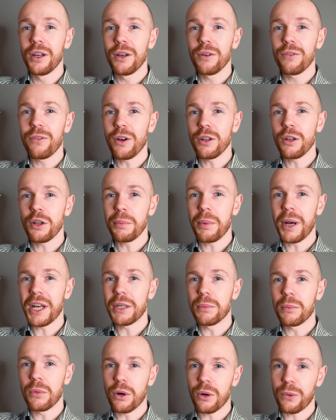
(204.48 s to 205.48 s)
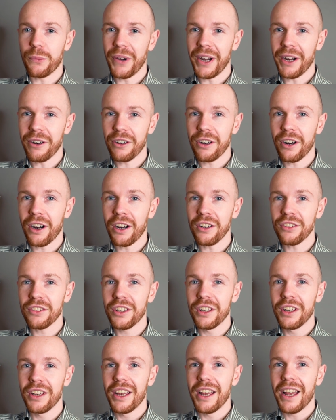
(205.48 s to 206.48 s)
followed by the more rare cars,
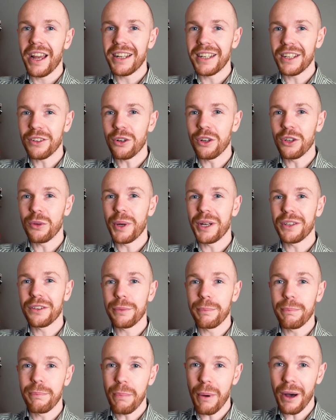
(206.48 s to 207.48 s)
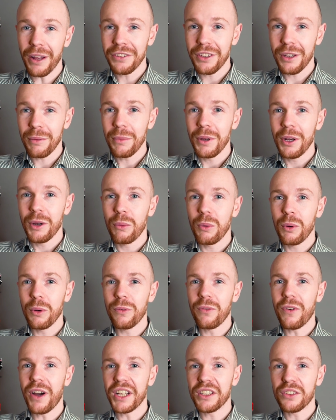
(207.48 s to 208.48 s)
and that all the way at the bottom we will
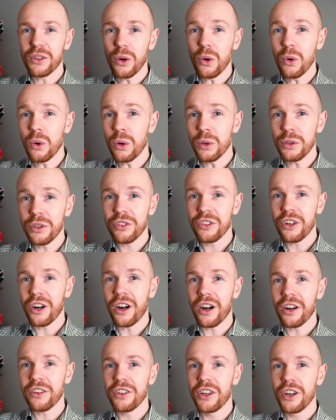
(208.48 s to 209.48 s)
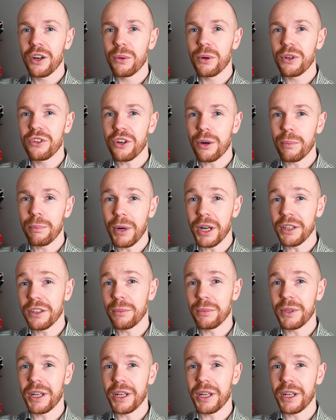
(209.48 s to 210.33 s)
find the oldest cars which are bottomed